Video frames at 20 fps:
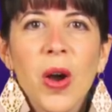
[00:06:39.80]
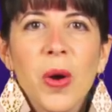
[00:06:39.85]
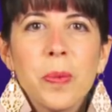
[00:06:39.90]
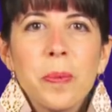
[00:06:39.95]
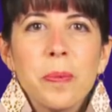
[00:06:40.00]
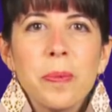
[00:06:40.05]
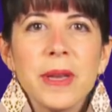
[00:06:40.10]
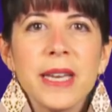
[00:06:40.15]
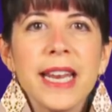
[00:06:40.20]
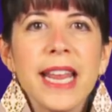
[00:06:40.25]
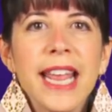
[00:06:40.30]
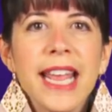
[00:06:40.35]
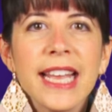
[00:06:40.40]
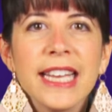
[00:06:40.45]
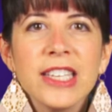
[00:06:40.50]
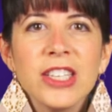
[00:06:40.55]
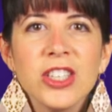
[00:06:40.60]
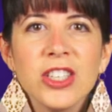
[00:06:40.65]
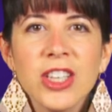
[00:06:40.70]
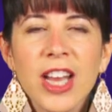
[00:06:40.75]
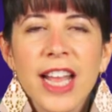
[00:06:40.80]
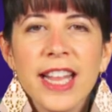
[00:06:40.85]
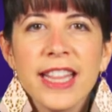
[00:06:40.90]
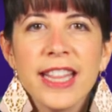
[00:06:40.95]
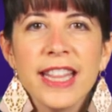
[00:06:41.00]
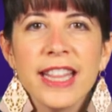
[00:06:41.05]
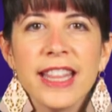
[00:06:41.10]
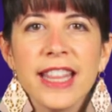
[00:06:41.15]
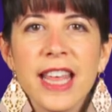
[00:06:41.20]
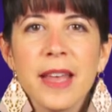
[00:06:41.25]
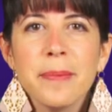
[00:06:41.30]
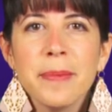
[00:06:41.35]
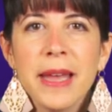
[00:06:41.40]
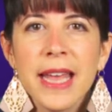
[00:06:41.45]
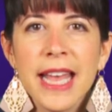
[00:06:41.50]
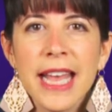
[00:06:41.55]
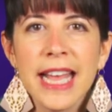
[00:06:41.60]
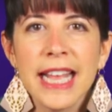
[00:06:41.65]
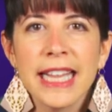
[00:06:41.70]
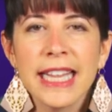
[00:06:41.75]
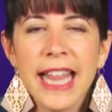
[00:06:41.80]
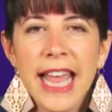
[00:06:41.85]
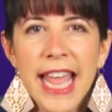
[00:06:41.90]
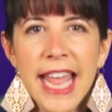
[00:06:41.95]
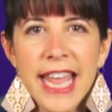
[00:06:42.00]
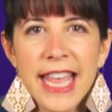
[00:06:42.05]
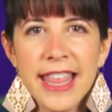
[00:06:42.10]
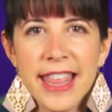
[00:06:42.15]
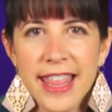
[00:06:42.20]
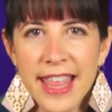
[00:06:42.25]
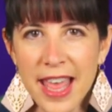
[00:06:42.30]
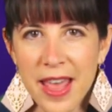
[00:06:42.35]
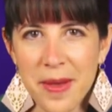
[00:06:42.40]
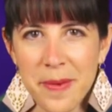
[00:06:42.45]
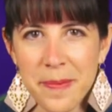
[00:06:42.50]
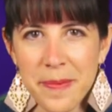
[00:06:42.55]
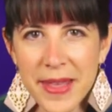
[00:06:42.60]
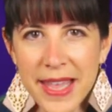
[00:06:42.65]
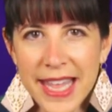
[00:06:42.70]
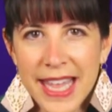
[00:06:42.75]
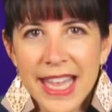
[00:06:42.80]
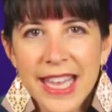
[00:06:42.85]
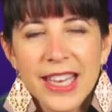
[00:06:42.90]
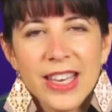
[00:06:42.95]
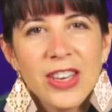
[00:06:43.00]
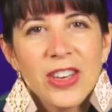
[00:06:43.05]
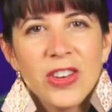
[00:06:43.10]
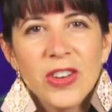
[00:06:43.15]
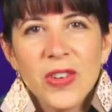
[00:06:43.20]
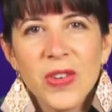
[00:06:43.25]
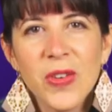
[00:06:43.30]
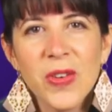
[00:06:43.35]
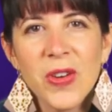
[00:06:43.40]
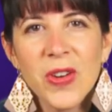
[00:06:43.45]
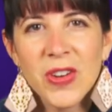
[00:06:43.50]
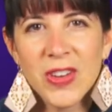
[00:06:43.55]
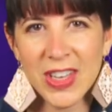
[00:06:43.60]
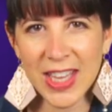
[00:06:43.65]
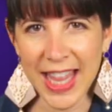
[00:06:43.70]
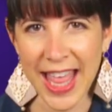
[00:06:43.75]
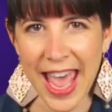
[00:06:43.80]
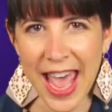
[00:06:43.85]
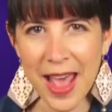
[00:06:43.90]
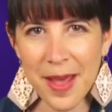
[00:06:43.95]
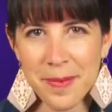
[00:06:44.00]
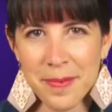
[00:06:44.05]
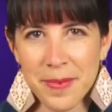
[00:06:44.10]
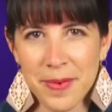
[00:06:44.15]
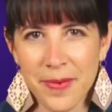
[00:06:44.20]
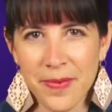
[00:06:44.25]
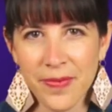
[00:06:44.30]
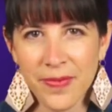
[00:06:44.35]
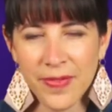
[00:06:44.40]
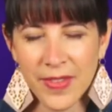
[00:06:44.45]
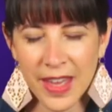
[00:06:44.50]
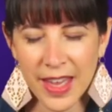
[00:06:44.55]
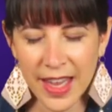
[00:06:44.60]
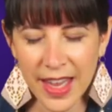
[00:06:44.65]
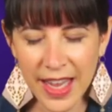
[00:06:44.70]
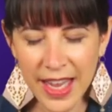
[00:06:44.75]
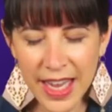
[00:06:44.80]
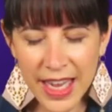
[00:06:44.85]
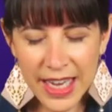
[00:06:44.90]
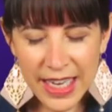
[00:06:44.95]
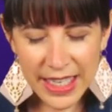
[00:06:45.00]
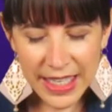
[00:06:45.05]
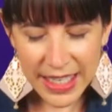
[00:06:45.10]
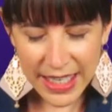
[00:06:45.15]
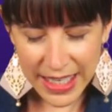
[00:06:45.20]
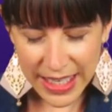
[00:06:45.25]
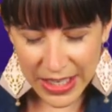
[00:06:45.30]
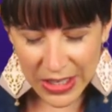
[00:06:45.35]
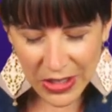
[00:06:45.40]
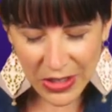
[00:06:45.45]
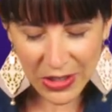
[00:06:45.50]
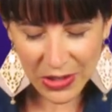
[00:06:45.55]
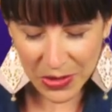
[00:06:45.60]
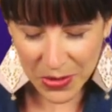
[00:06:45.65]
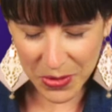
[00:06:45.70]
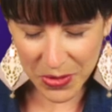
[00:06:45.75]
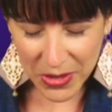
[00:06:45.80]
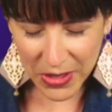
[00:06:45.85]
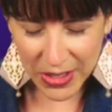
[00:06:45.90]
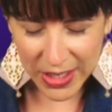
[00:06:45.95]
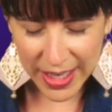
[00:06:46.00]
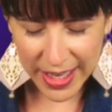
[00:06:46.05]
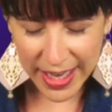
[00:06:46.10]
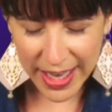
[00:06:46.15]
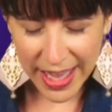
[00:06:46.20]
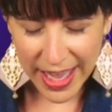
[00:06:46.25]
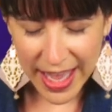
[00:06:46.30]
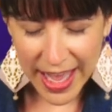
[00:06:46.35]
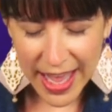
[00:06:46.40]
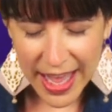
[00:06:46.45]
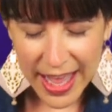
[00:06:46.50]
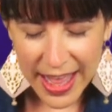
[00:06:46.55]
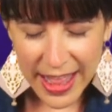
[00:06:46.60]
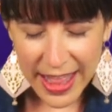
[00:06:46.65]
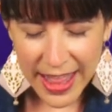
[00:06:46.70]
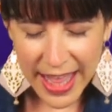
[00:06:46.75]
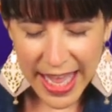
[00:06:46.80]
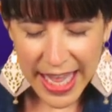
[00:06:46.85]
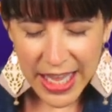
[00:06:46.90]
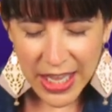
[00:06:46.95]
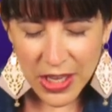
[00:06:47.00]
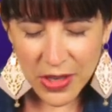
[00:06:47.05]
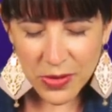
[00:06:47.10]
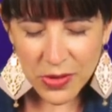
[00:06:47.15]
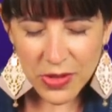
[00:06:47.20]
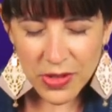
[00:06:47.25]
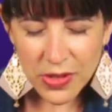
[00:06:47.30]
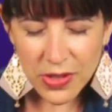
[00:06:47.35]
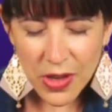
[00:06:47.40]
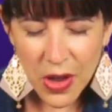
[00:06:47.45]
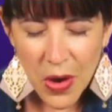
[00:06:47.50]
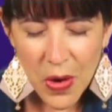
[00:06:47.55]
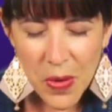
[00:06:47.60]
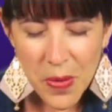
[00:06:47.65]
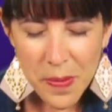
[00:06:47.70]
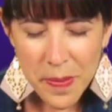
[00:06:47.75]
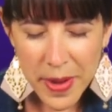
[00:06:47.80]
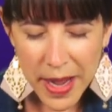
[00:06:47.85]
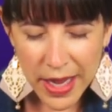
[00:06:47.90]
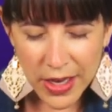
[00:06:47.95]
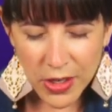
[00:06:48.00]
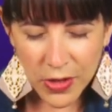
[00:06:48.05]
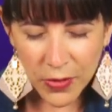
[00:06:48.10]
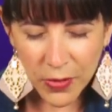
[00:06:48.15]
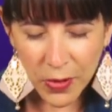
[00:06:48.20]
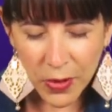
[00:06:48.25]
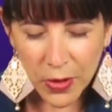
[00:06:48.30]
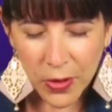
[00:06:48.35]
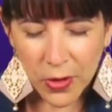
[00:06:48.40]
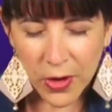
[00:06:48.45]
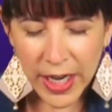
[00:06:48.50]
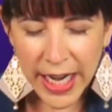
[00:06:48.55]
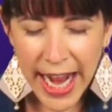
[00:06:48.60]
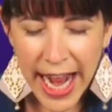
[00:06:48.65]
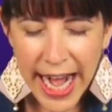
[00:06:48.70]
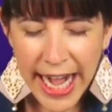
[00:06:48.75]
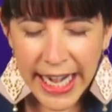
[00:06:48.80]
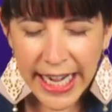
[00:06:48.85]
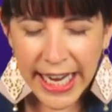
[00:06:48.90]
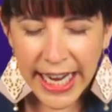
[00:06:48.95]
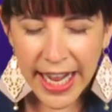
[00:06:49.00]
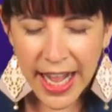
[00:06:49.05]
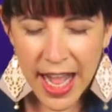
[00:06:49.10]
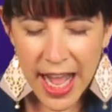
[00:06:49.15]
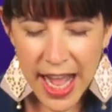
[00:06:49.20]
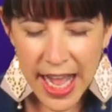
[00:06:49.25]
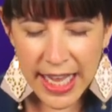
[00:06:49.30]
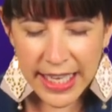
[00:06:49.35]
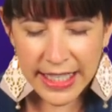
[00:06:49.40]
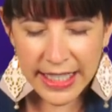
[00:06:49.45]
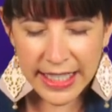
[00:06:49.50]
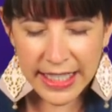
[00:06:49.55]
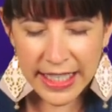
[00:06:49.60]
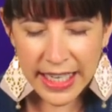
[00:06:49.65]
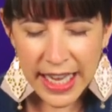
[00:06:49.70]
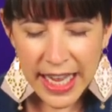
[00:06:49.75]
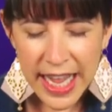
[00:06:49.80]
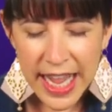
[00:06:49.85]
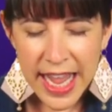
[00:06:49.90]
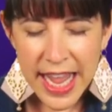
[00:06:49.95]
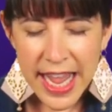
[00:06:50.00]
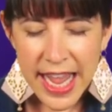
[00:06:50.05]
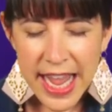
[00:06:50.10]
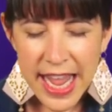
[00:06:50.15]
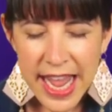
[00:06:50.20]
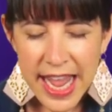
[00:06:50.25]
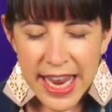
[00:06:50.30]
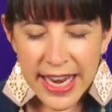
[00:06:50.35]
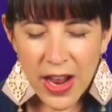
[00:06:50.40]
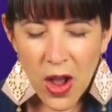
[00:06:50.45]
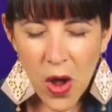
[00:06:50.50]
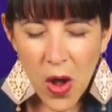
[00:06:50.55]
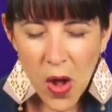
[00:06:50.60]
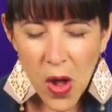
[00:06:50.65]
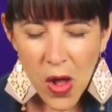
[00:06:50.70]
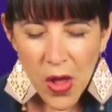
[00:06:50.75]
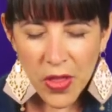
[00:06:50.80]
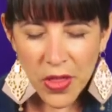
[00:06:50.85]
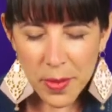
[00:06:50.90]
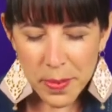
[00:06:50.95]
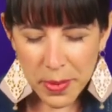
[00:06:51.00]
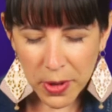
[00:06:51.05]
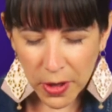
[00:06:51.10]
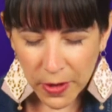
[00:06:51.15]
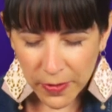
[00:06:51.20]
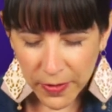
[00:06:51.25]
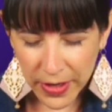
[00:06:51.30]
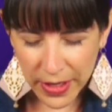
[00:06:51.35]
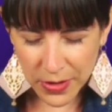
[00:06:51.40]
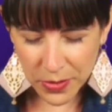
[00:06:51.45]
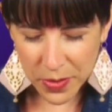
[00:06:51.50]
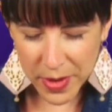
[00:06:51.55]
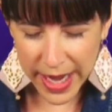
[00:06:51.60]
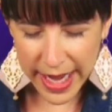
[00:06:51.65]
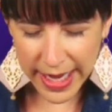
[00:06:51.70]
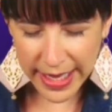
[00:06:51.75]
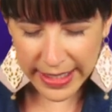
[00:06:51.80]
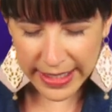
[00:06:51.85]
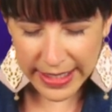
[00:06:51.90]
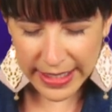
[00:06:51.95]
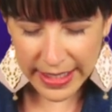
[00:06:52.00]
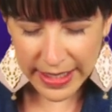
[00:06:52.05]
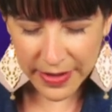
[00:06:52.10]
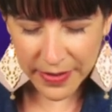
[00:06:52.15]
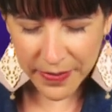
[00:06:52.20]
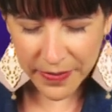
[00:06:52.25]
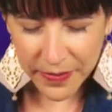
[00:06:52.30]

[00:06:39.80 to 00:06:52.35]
Open and shut them. Lay them in your lap. Dear Lord, thank you so much for creating us in all the perfect ways.